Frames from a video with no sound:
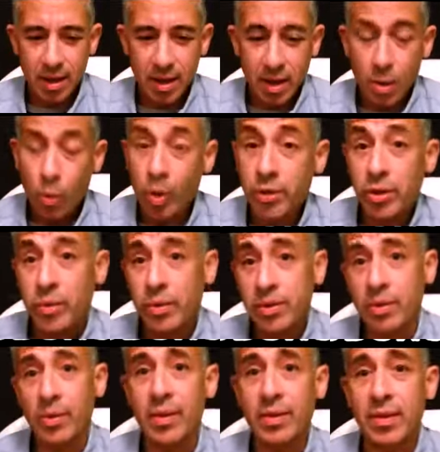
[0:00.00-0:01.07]
well, you were
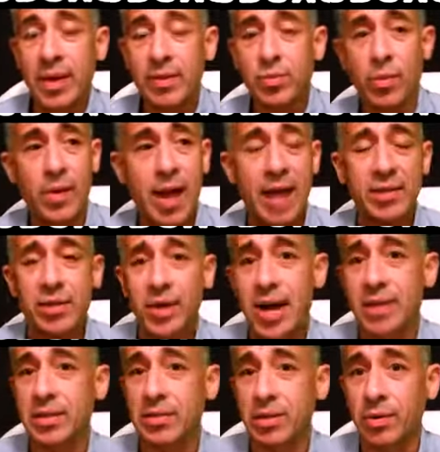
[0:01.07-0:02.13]
doing this. We were asking you
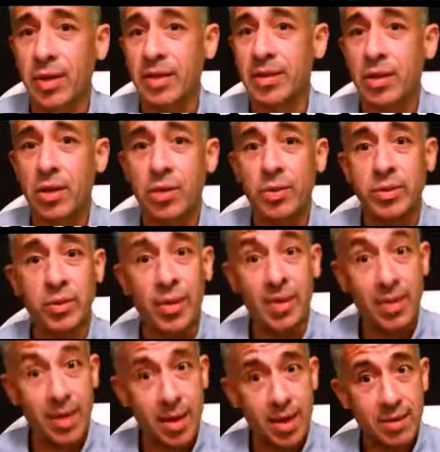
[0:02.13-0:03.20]
guys to do this, and you were
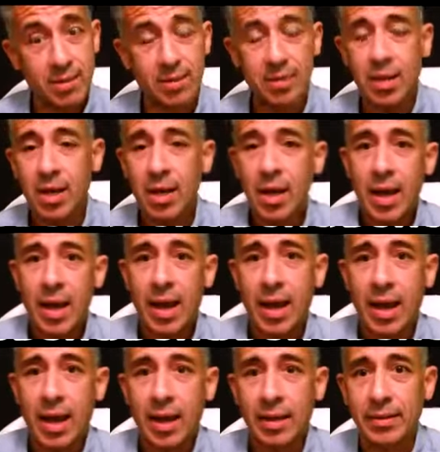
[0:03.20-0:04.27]
doing this.
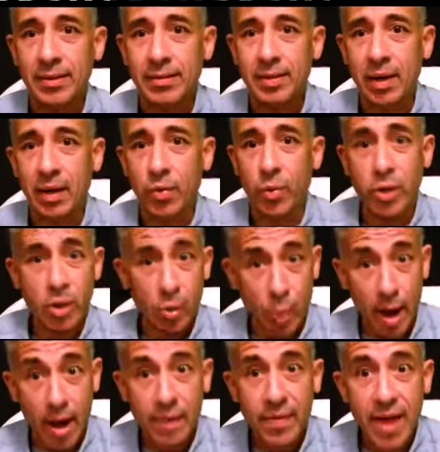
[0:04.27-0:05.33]
And uh, were you
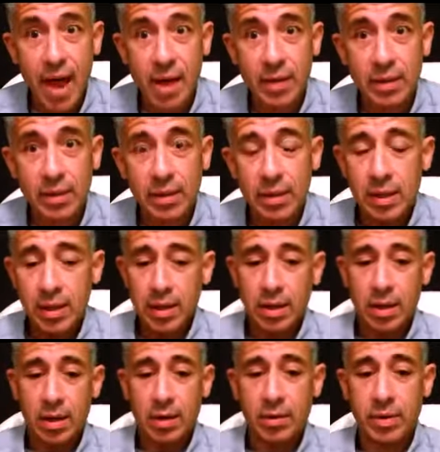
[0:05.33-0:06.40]
aware of that?
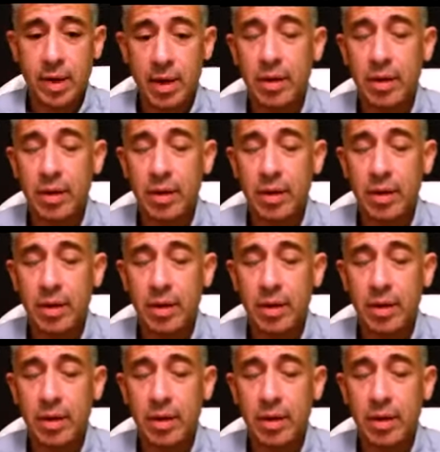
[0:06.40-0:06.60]
Okay,